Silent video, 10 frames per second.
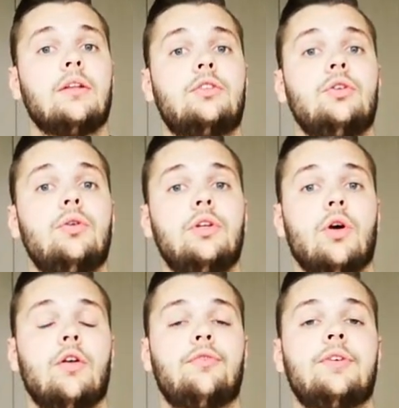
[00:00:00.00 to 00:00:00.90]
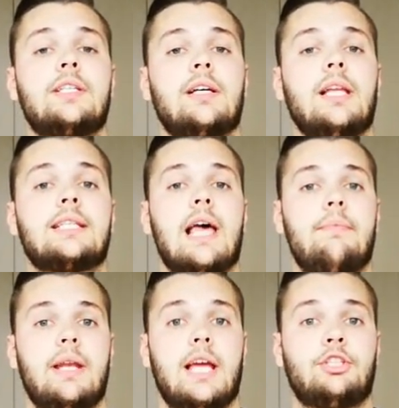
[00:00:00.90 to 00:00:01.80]
do your physical
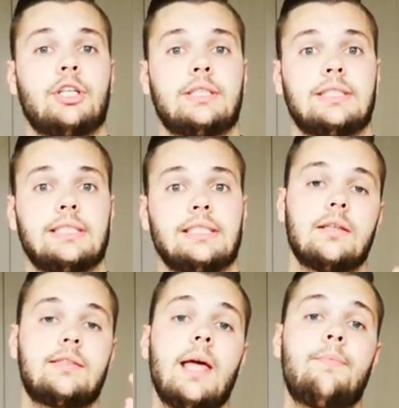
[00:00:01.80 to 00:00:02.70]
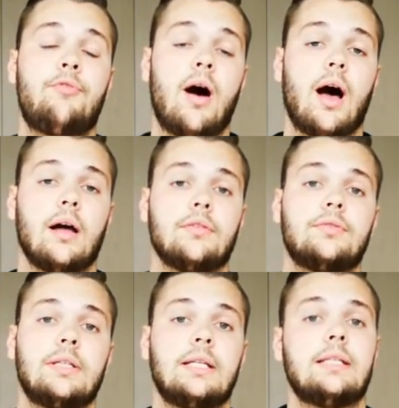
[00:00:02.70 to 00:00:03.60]
examination. Step 5,
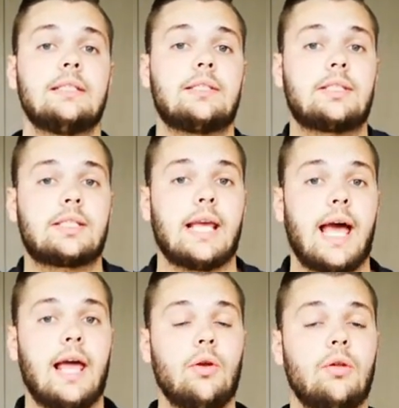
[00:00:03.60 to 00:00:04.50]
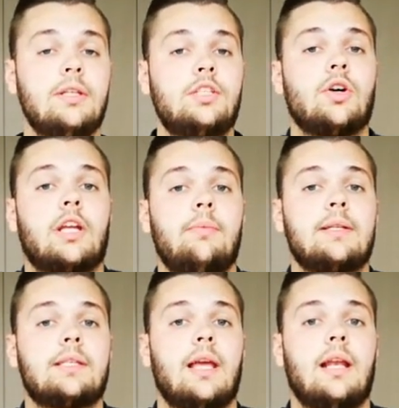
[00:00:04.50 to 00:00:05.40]
scan all these
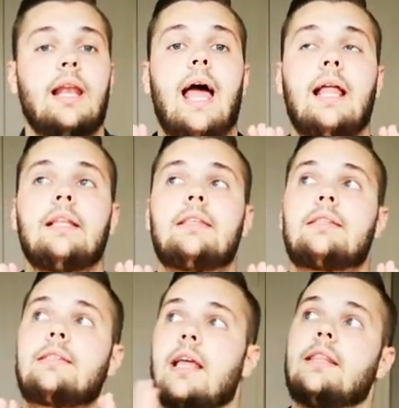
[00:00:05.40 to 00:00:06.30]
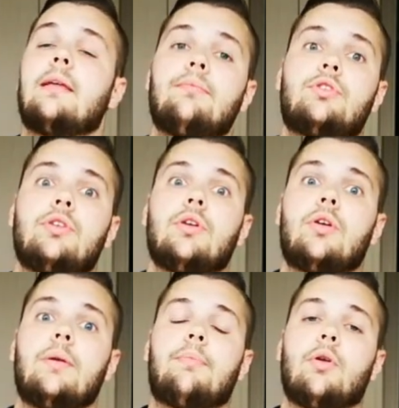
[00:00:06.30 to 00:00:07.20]
documents in and send them to your
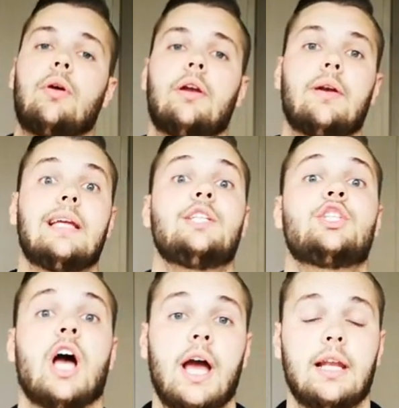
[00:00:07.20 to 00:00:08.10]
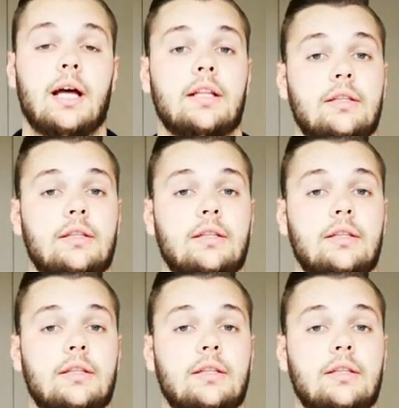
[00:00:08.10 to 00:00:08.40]
employer in China.